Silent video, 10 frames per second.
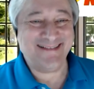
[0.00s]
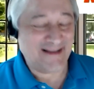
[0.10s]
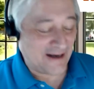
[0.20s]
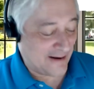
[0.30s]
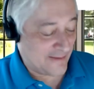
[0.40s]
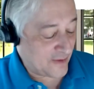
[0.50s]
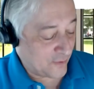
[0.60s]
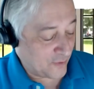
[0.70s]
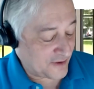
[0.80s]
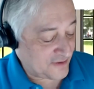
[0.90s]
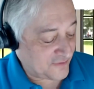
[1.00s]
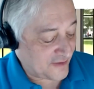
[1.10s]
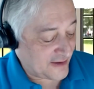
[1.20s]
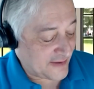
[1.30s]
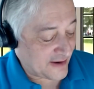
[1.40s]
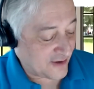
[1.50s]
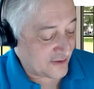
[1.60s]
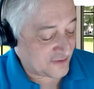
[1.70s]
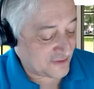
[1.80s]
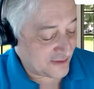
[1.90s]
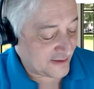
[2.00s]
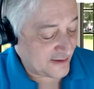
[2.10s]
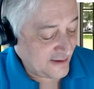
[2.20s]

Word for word: um, audit the feedback constantly.